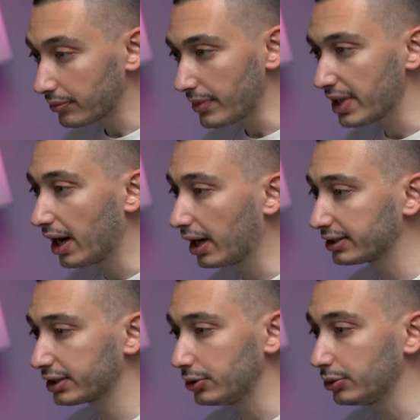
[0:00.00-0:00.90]
ask
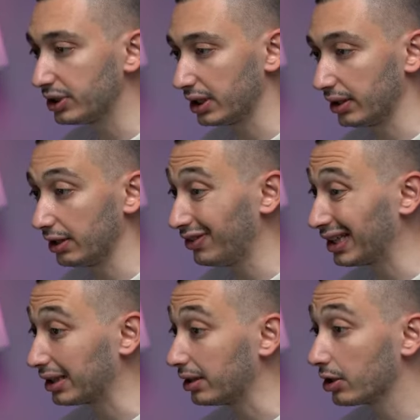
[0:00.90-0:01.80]
user if we
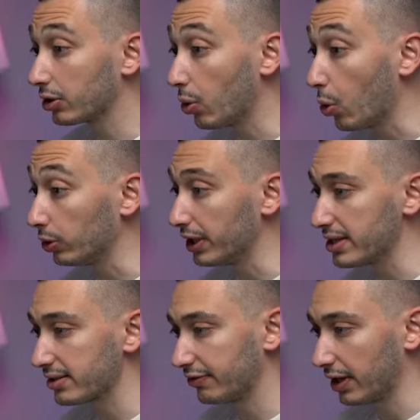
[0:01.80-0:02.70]
can call this
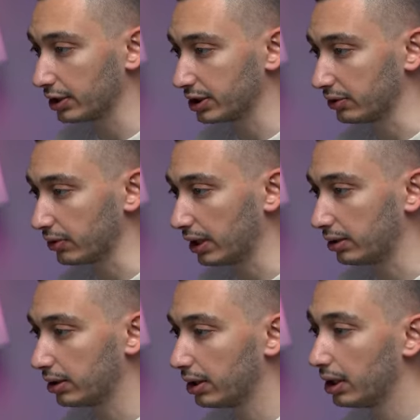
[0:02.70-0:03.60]
function, right?
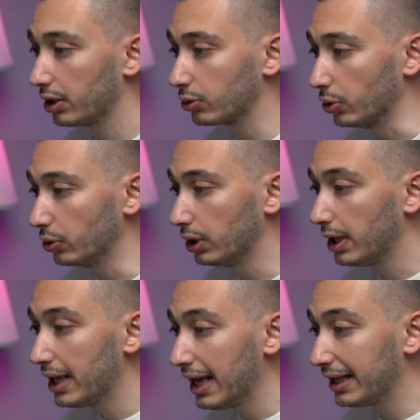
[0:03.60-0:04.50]
Cool.
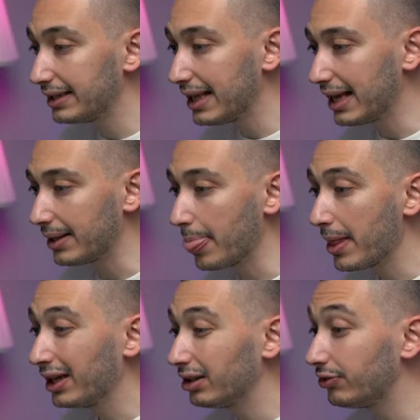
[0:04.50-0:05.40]
And then
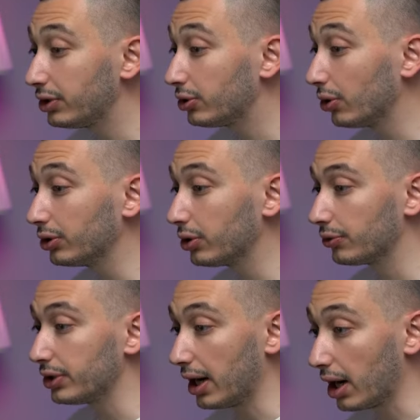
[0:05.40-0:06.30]
if you don't know the
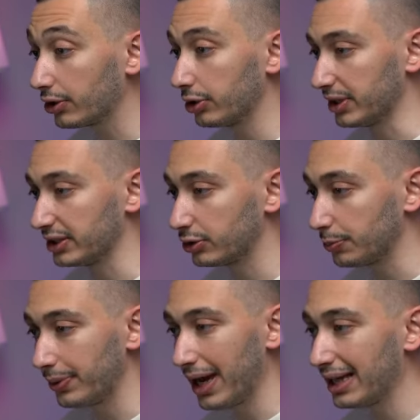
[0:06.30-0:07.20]
arguments to
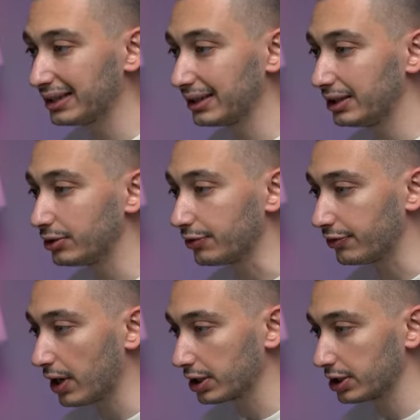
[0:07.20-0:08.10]
pass into
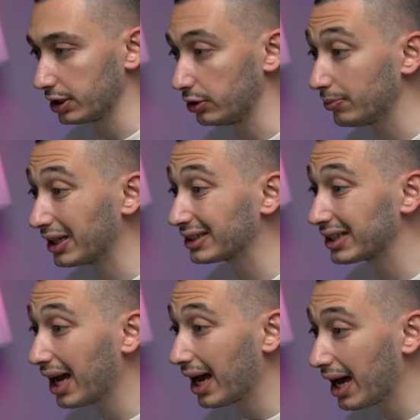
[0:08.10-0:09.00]
function, you must
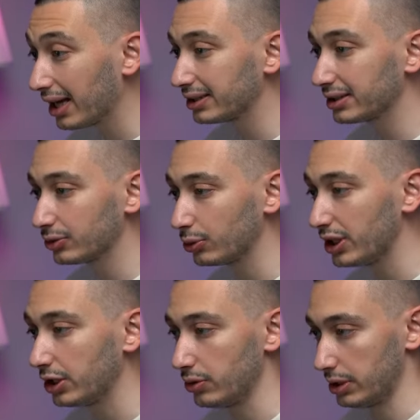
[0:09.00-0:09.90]
ask to the
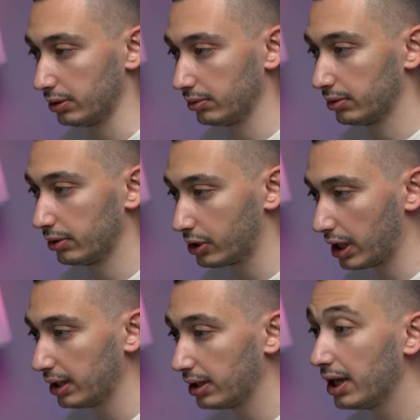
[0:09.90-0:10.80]
user.
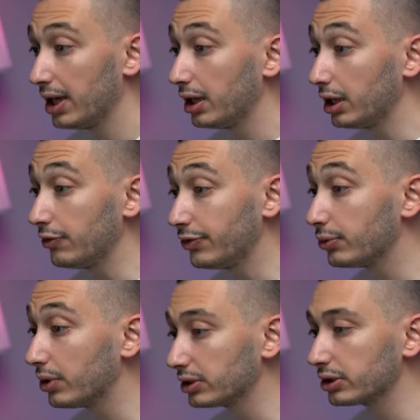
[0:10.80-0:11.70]
Okay, if you
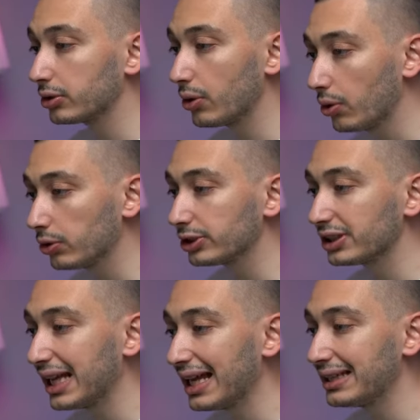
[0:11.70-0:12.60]
want to call
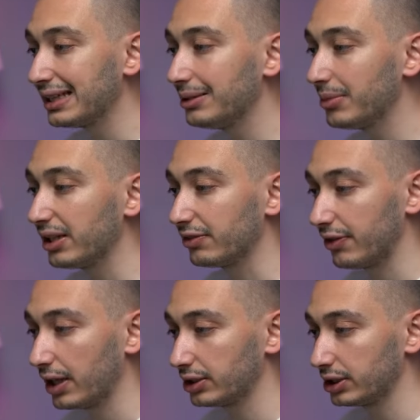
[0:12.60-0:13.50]
send email
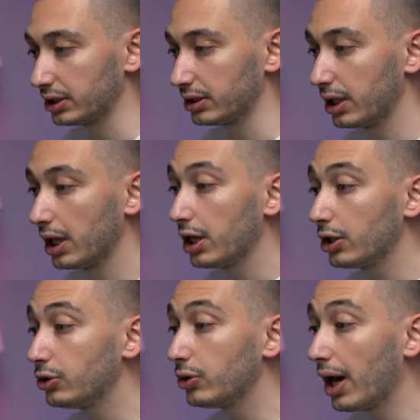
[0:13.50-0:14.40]
function,
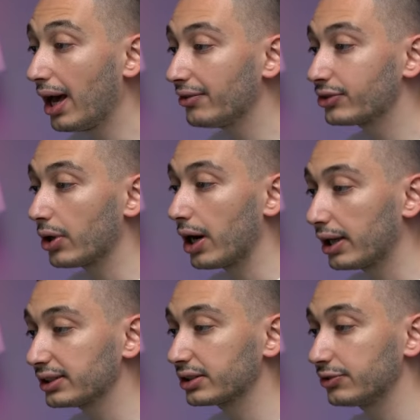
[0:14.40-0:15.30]
you have to
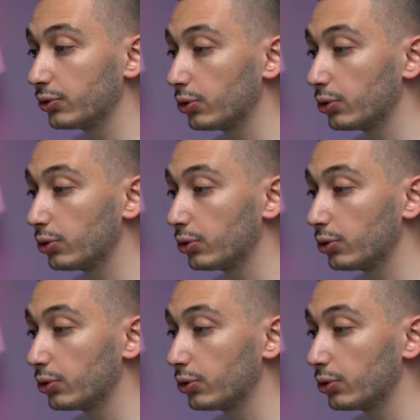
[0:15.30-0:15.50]
ask for